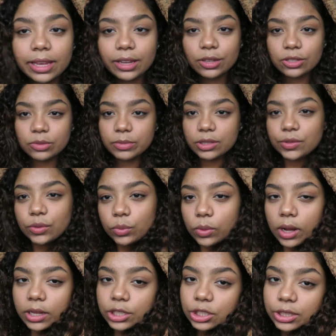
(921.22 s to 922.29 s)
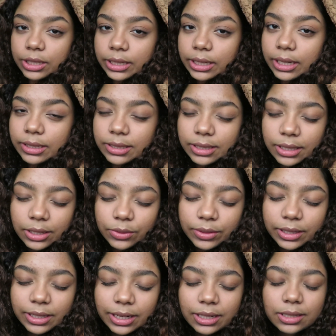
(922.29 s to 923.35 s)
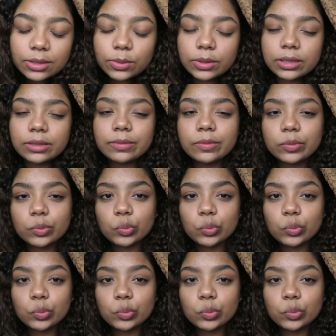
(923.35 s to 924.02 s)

Thank you so much for watching. See you in the next one.